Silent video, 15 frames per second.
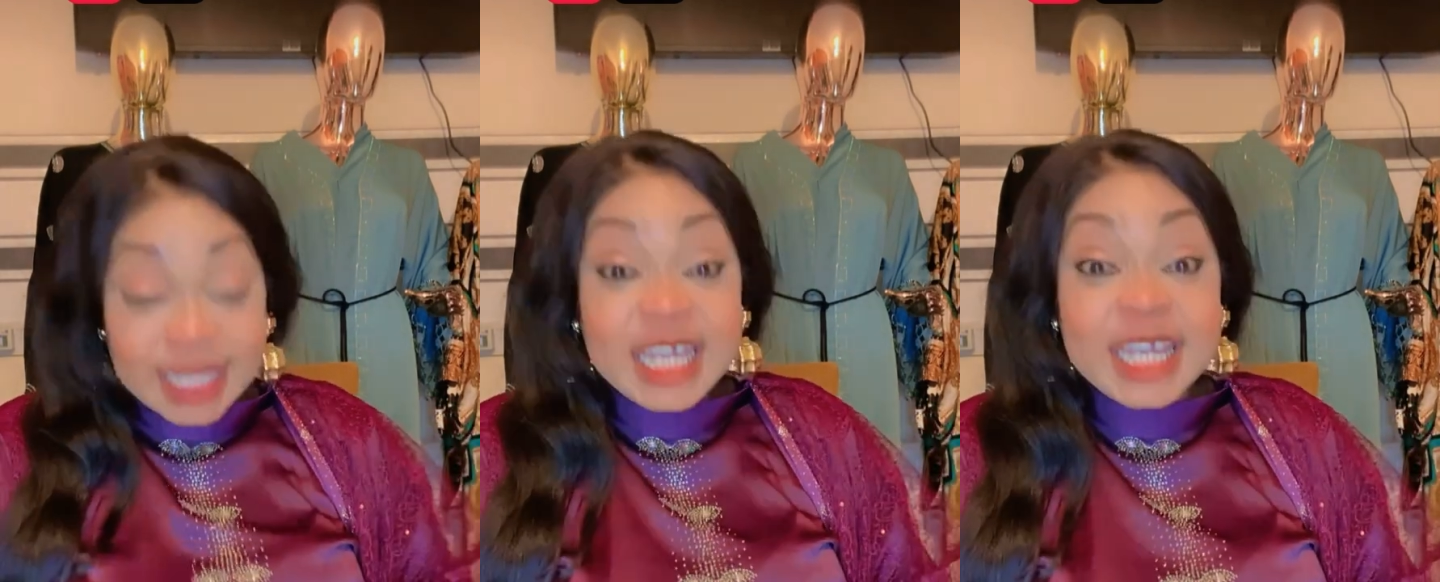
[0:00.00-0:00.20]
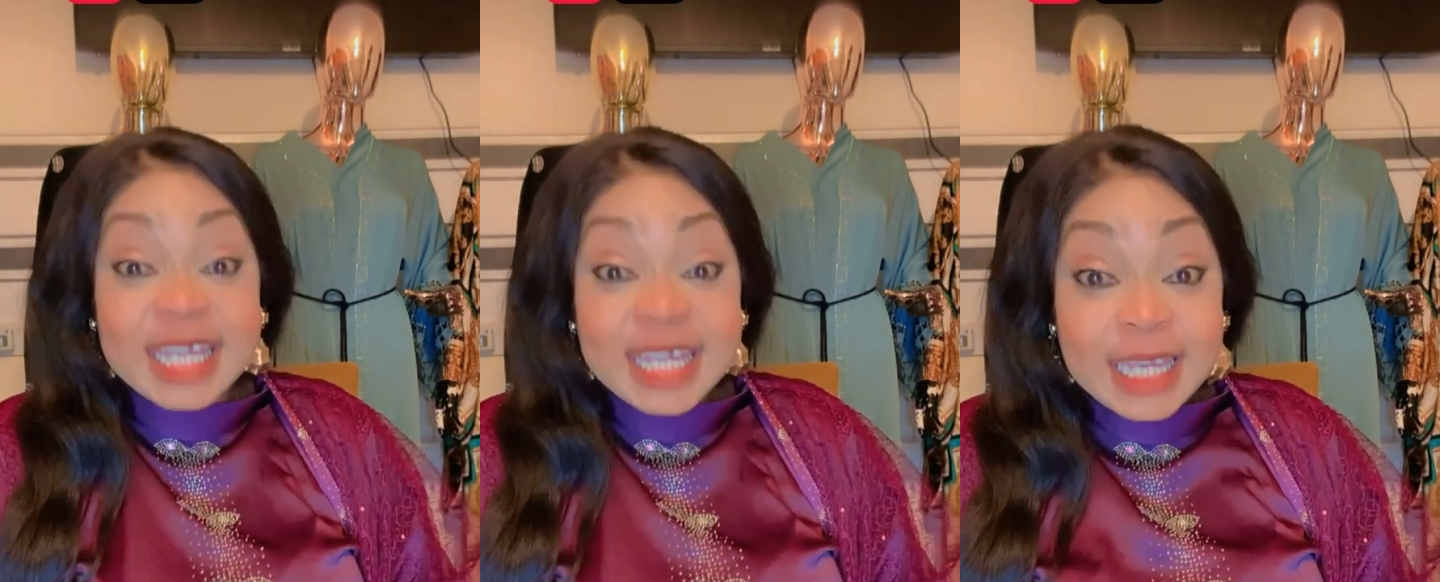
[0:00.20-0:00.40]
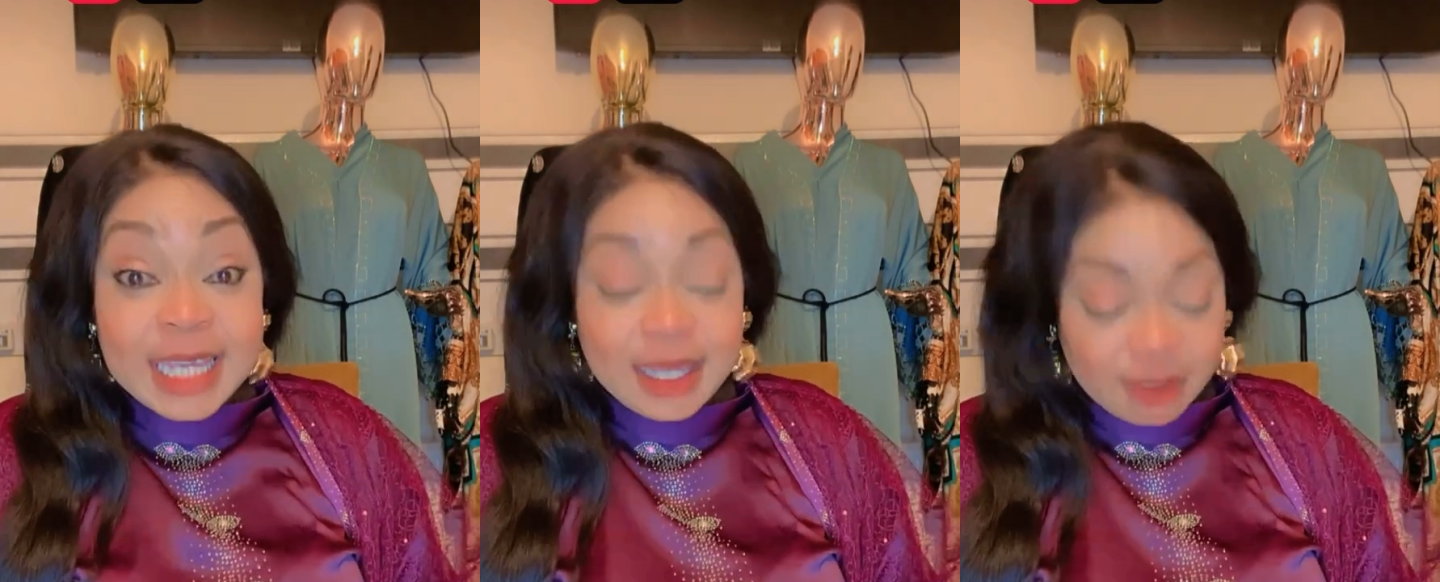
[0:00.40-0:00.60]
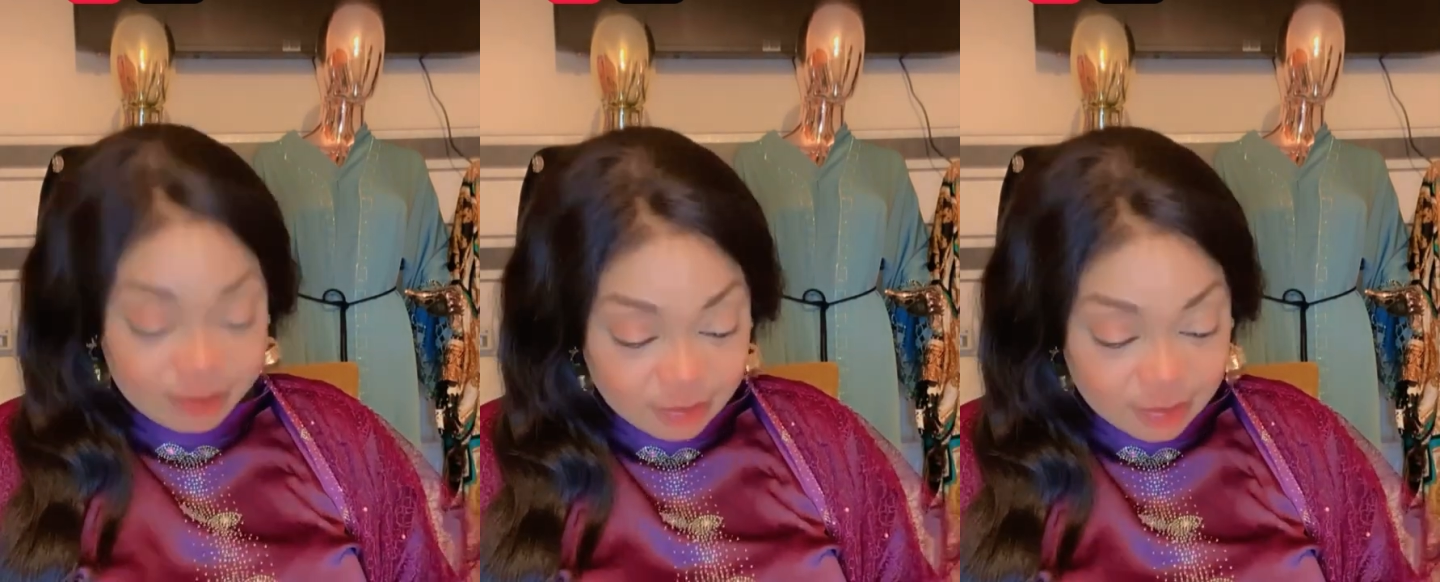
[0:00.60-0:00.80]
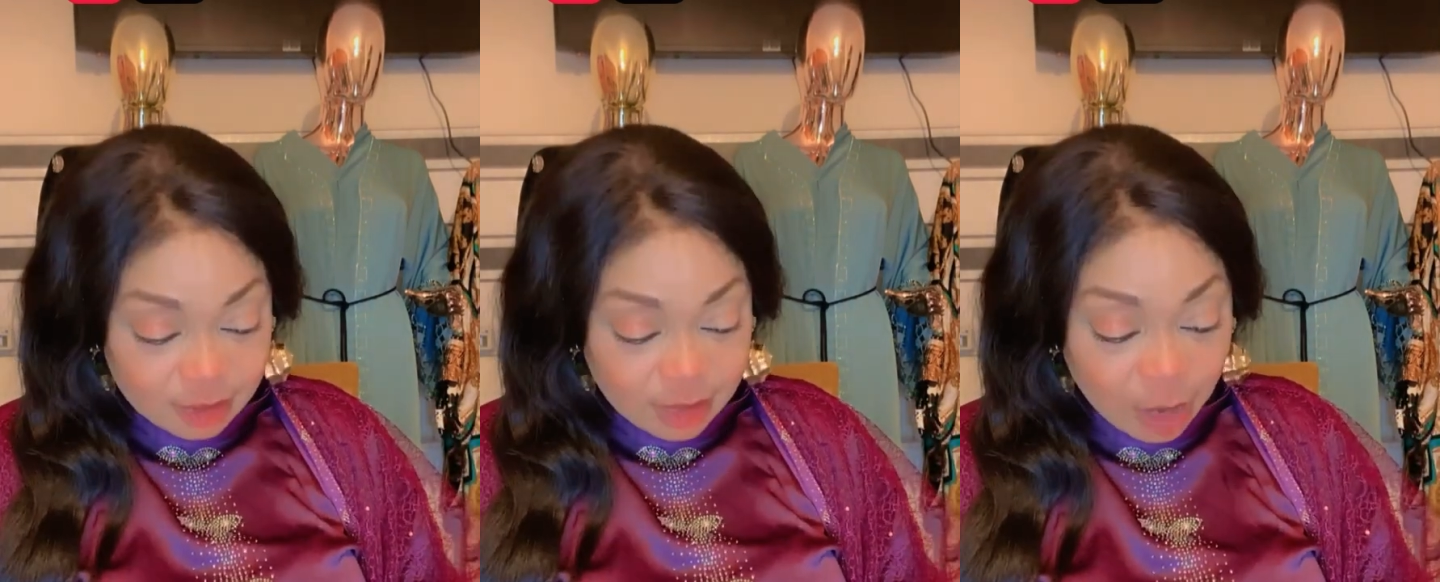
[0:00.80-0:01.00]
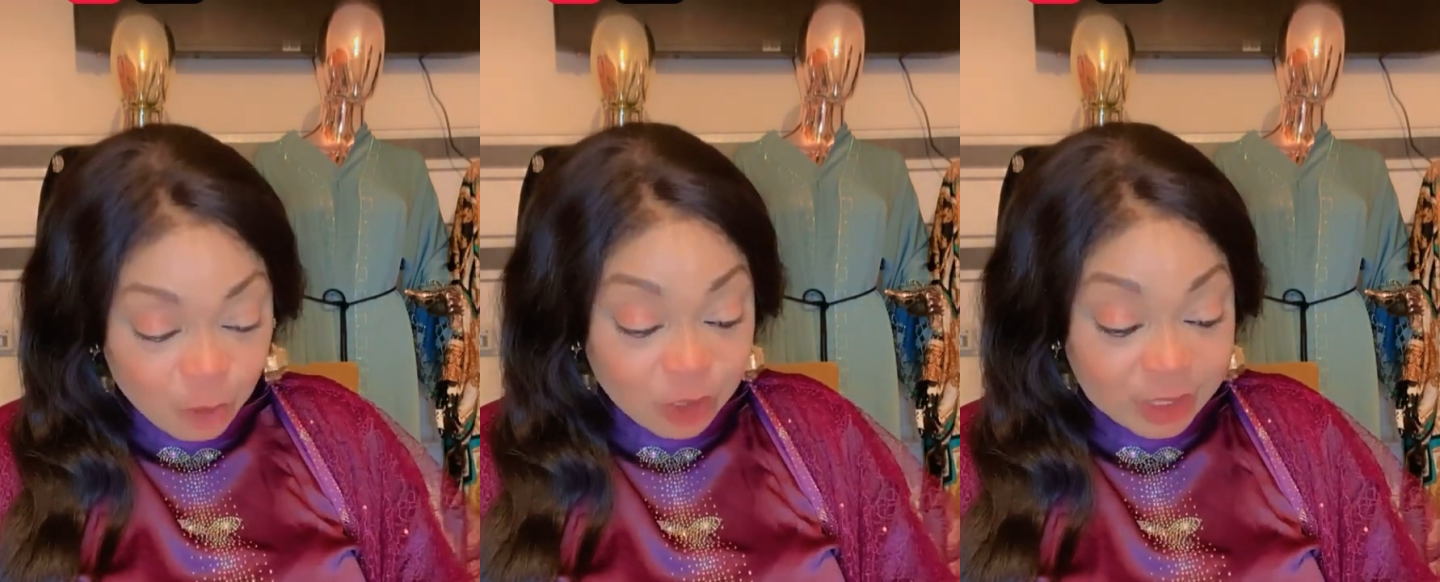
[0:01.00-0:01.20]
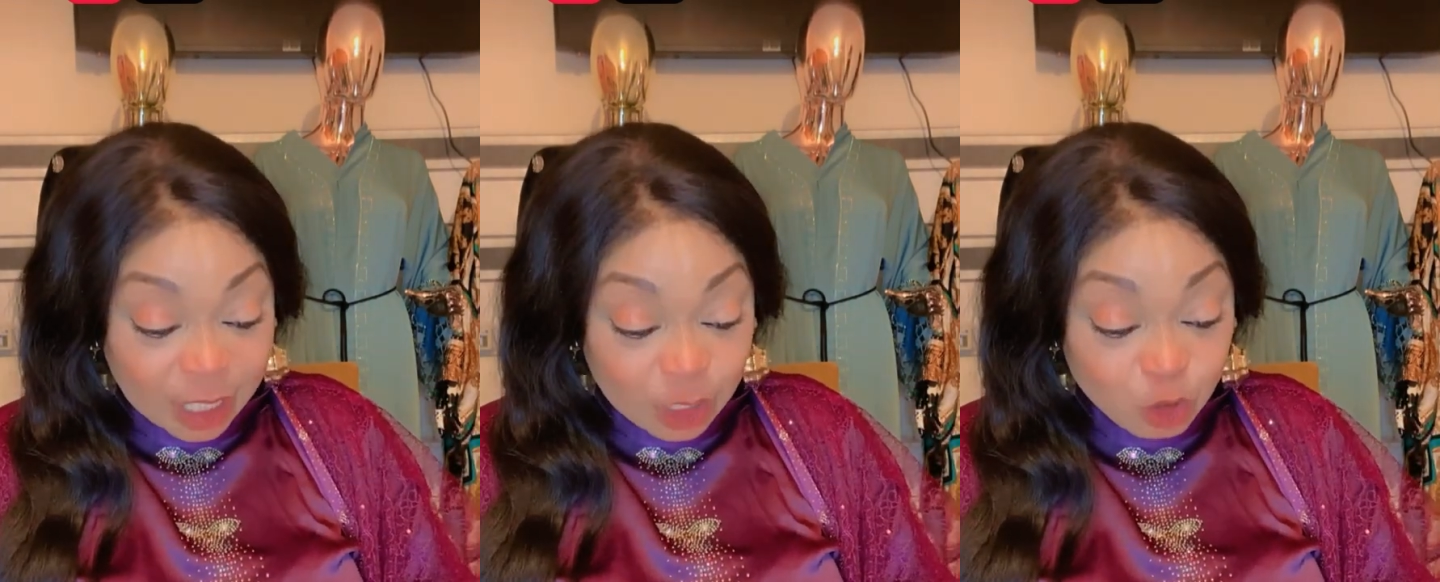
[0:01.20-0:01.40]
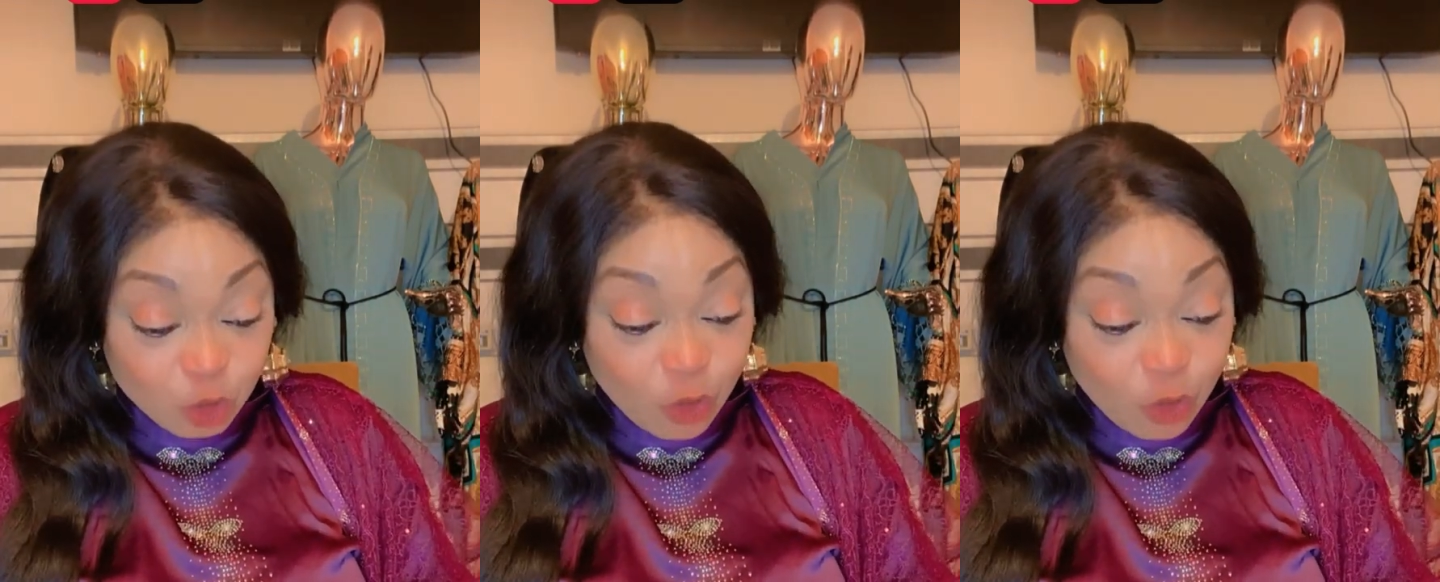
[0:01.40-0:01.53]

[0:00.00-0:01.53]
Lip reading: Kiki, I wanted